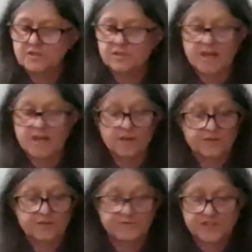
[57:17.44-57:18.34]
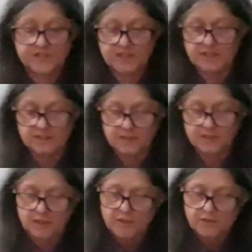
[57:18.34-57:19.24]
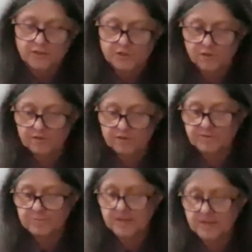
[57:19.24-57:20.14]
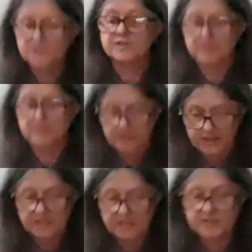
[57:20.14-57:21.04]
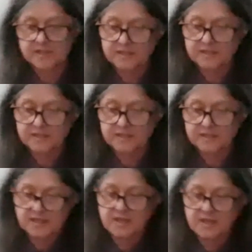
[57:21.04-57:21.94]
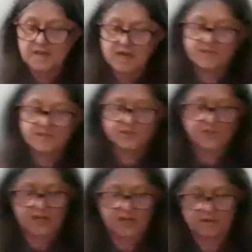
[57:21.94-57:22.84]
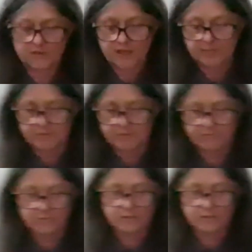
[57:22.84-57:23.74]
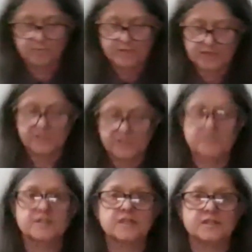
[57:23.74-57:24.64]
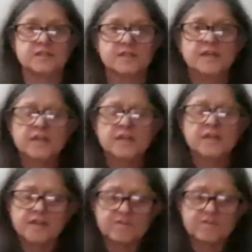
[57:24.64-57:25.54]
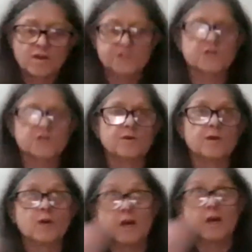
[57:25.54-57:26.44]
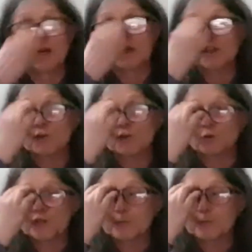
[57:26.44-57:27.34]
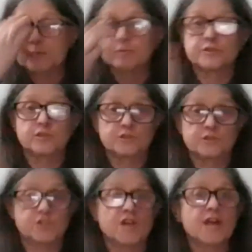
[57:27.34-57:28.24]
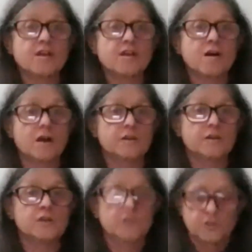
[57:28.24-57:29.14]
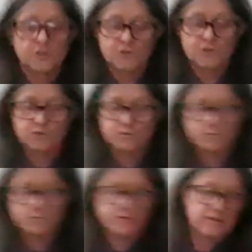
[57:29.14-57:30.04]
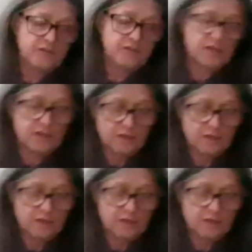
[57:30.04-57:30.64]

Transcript: the health of cities. The Charter of Compassion, again, as I said, has a chapter for compassionate cities. They've also encouraged people to sign on to the